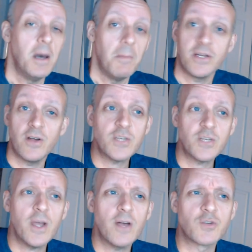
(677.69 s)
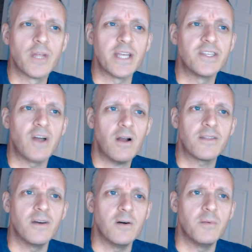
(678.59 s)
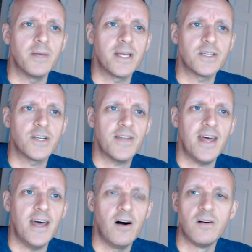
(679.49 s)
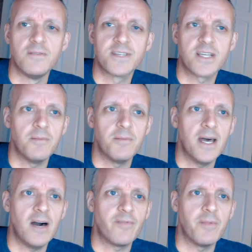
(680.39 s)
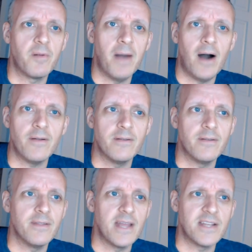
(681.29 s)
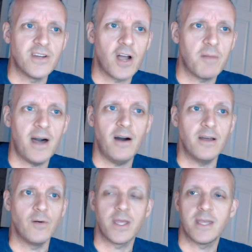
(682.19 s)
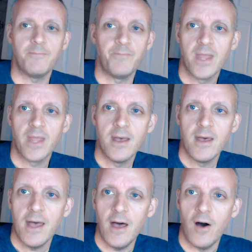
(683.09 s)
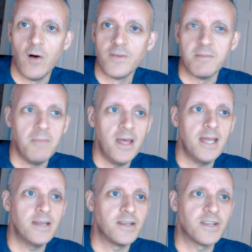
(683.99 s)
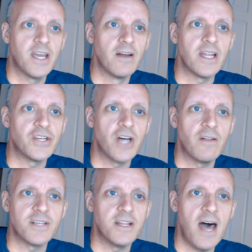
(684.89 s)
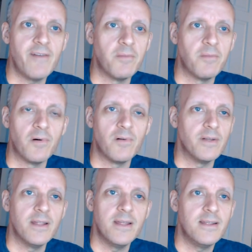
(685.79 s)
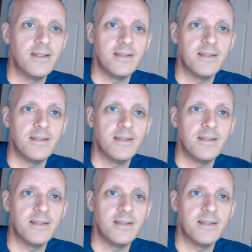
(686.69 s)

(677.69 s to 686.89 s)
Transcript: But you know, this one goes really dark though because you got the elves come down from their mountain and they talk about how you know elves and men killing each other is inevitable, and it,